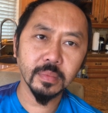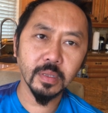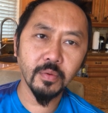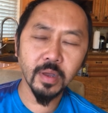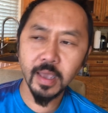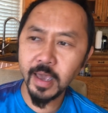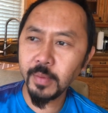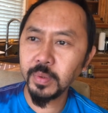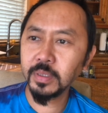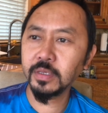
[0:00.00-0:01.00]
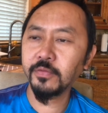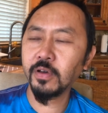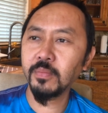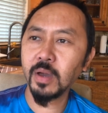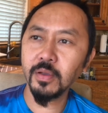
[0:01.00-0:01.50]
What happens if on
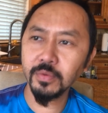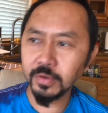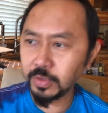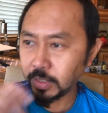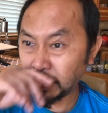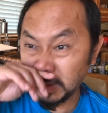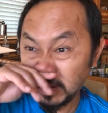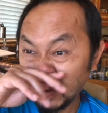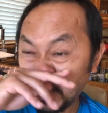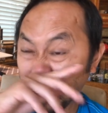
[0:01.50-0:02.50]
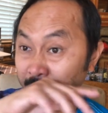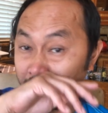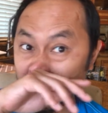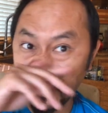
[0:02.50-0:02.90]
my road trip to go pick them up,